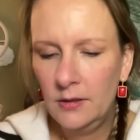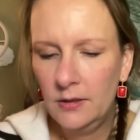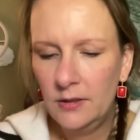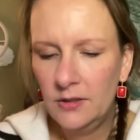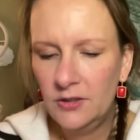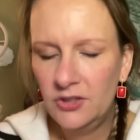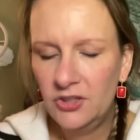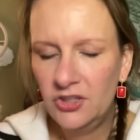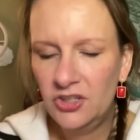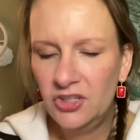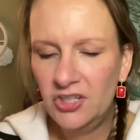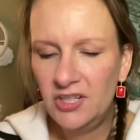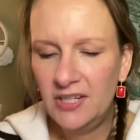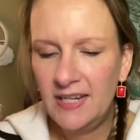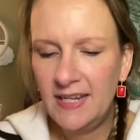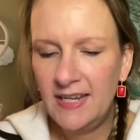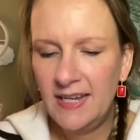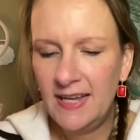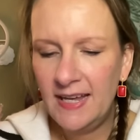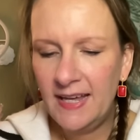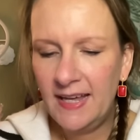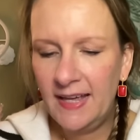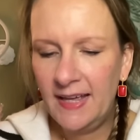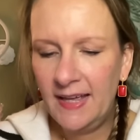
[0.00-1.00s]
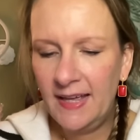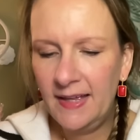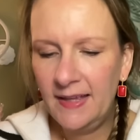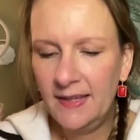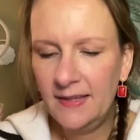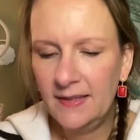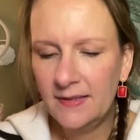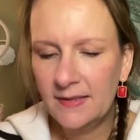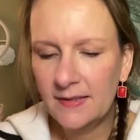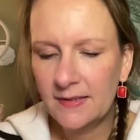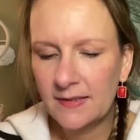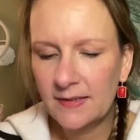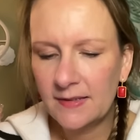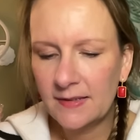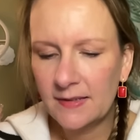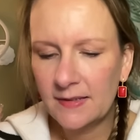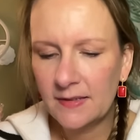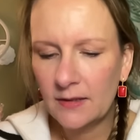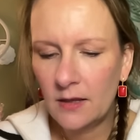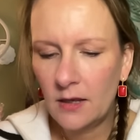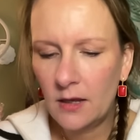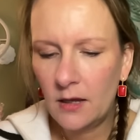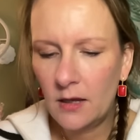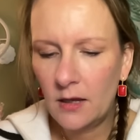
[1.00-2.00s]
She is...
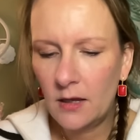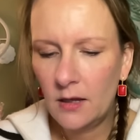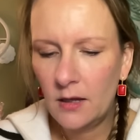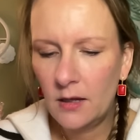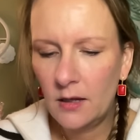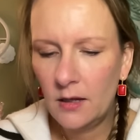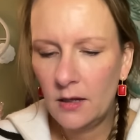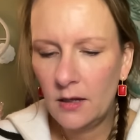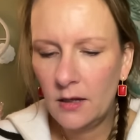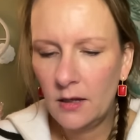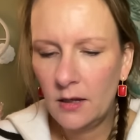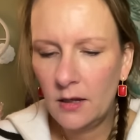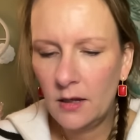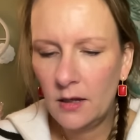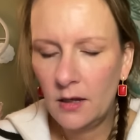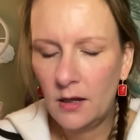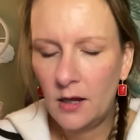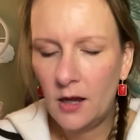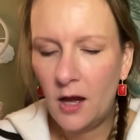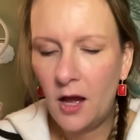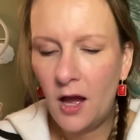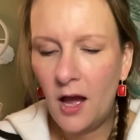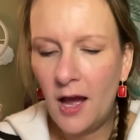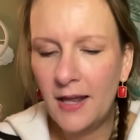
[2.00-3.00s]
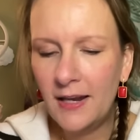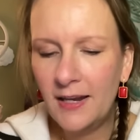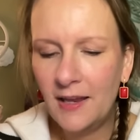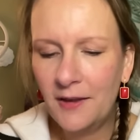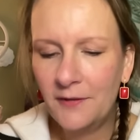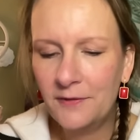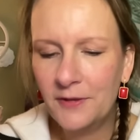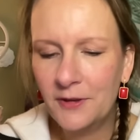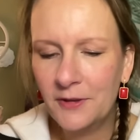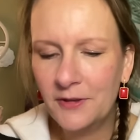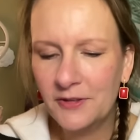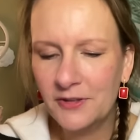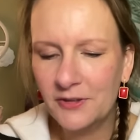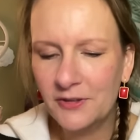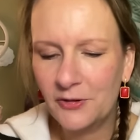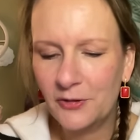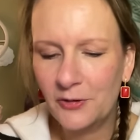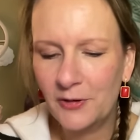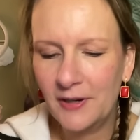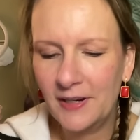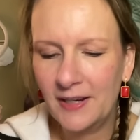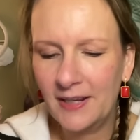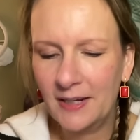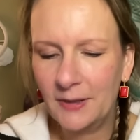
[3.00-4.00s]
I love those
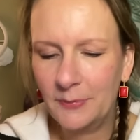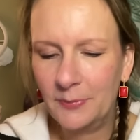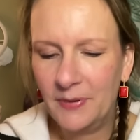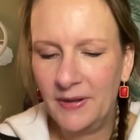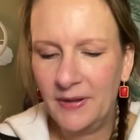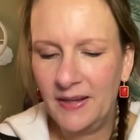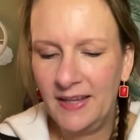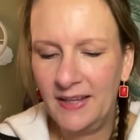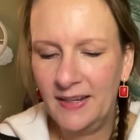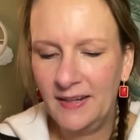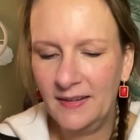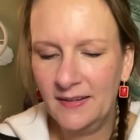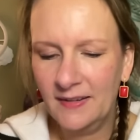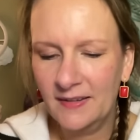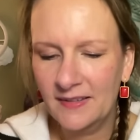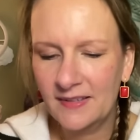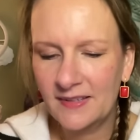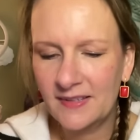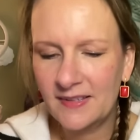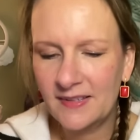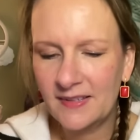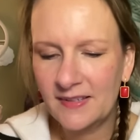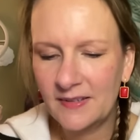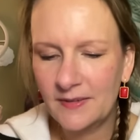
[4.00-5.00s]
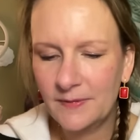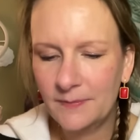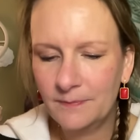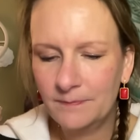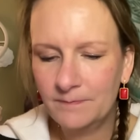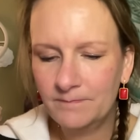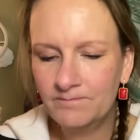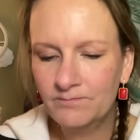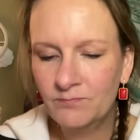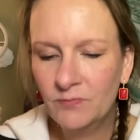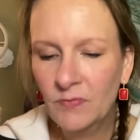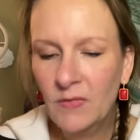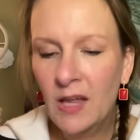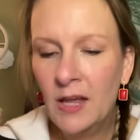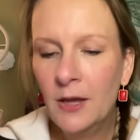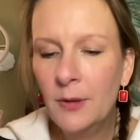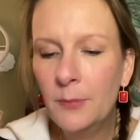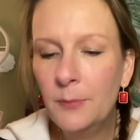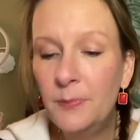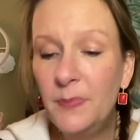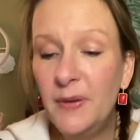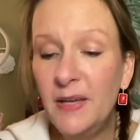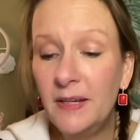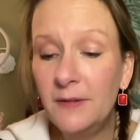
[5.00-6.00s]
acrylic pins.
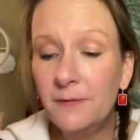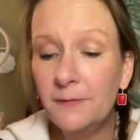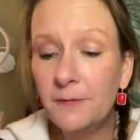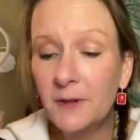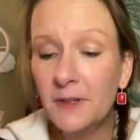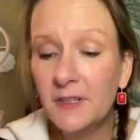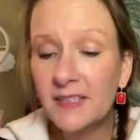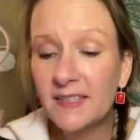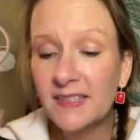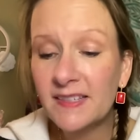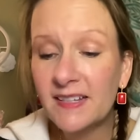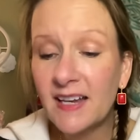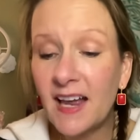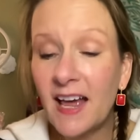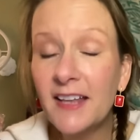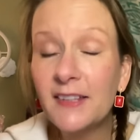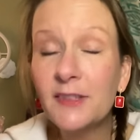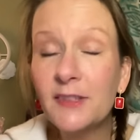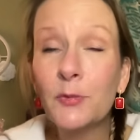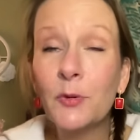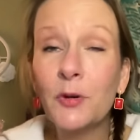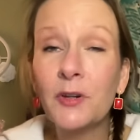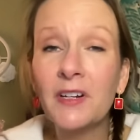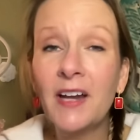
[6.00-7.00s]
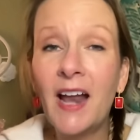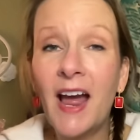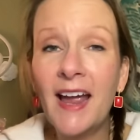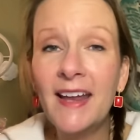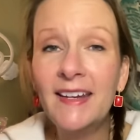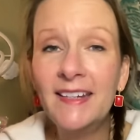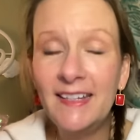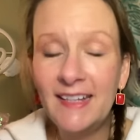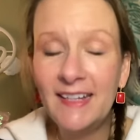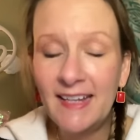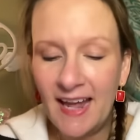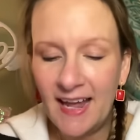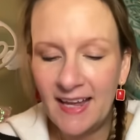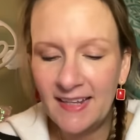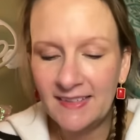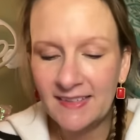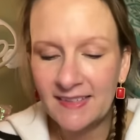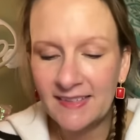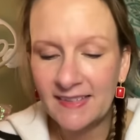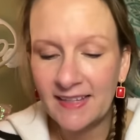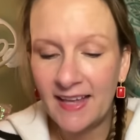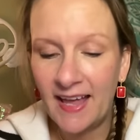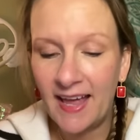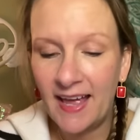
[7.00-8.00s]
Bigfoot studs were 98
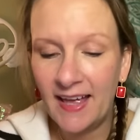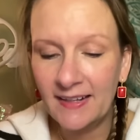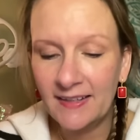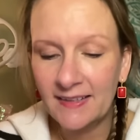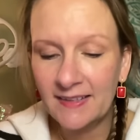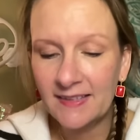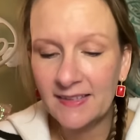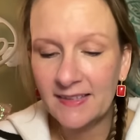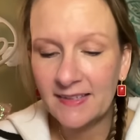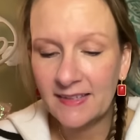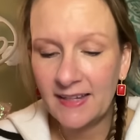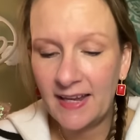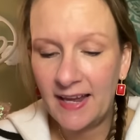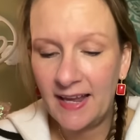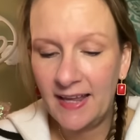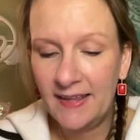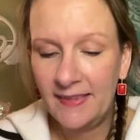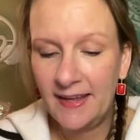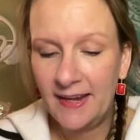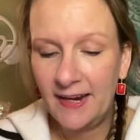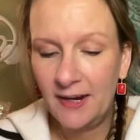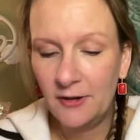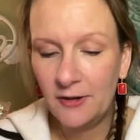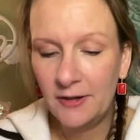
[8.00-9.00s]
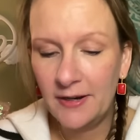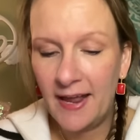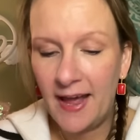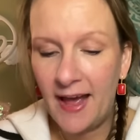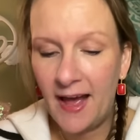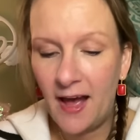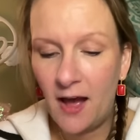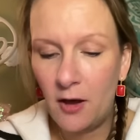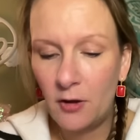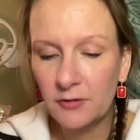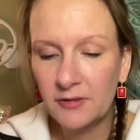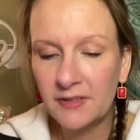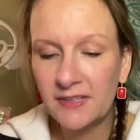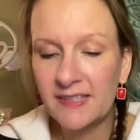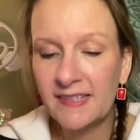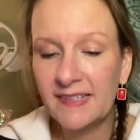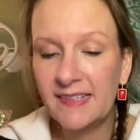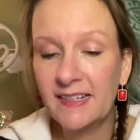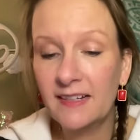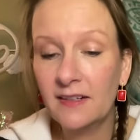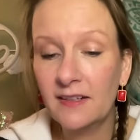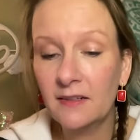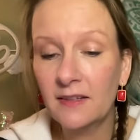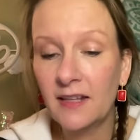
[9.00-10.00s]
cents, and they are now
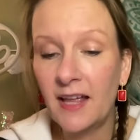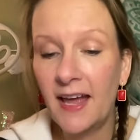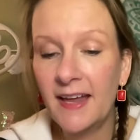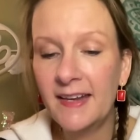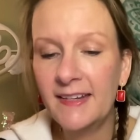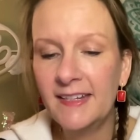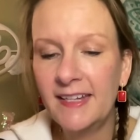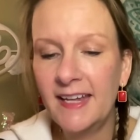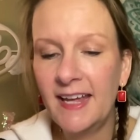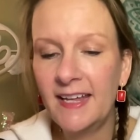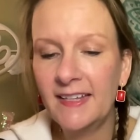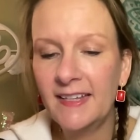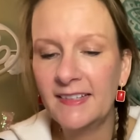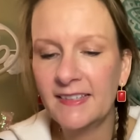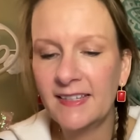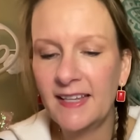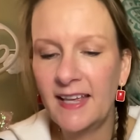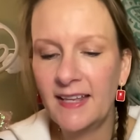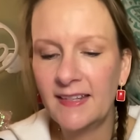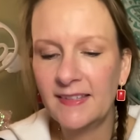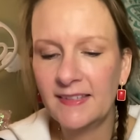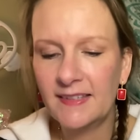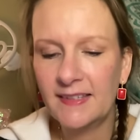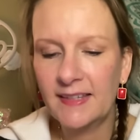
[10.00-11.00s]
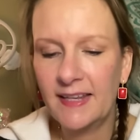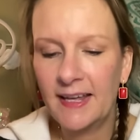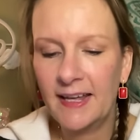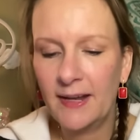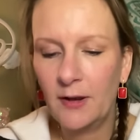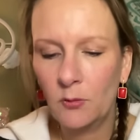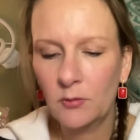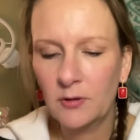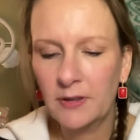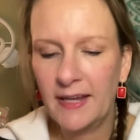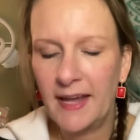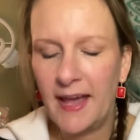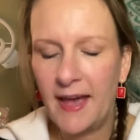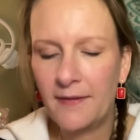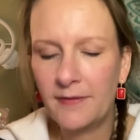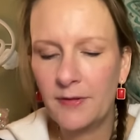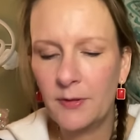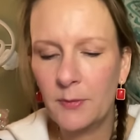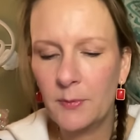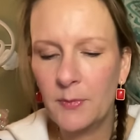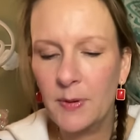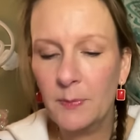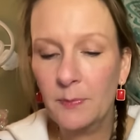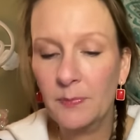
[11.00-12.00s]
still 98 cents, and they only have
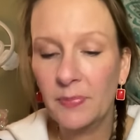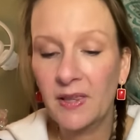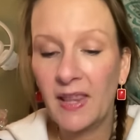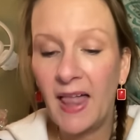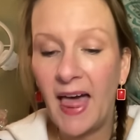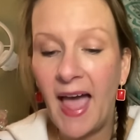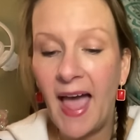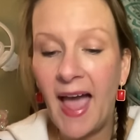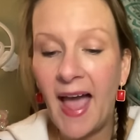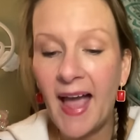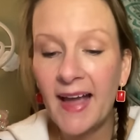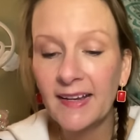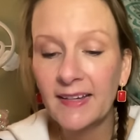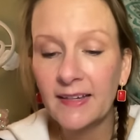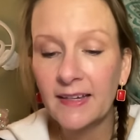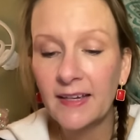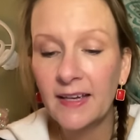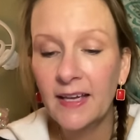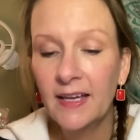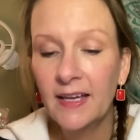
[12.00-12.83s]
them in black.